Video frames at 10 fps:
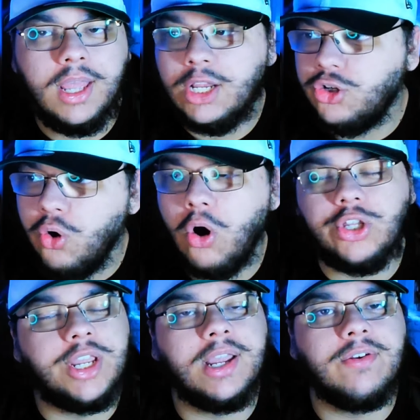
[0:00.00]
Sure,
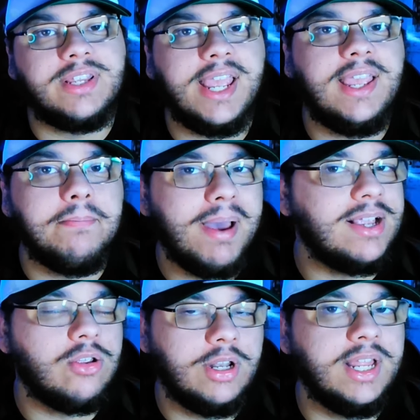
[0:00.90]
you could critique him
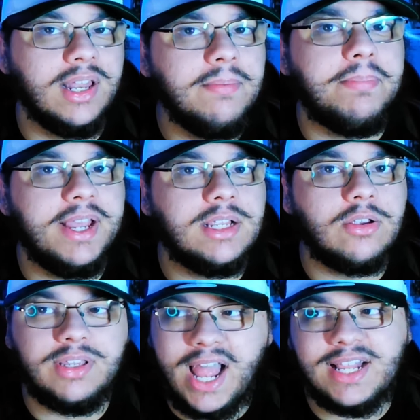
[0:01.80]
based on the Olympics
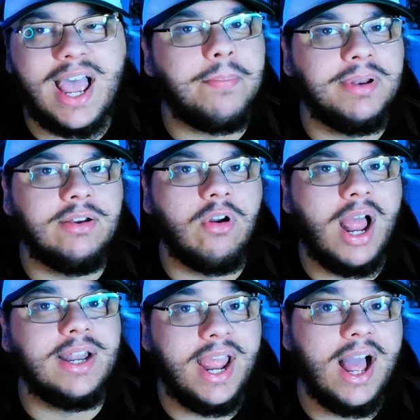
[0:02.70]
because that's happening
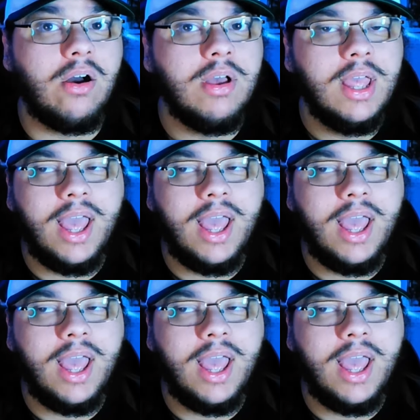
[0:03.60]
right now.